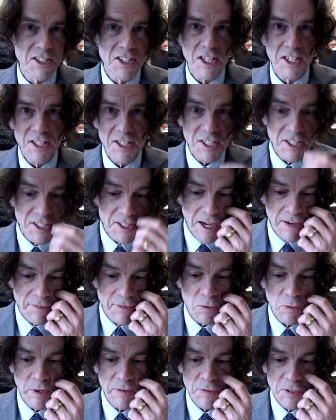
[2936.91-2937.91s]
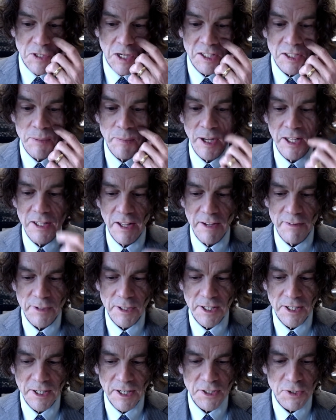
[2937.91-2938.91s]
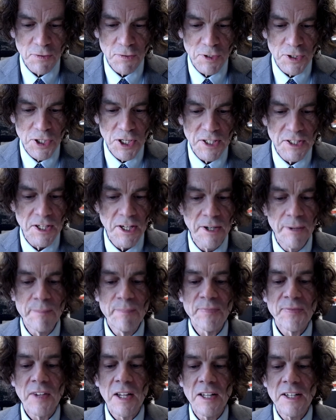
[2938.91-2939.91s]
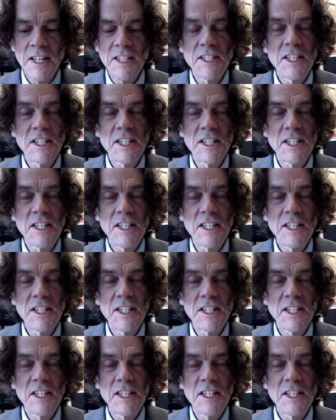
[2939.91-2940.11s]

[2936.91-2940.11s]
In 1967, we've talked about Loving against Virginia.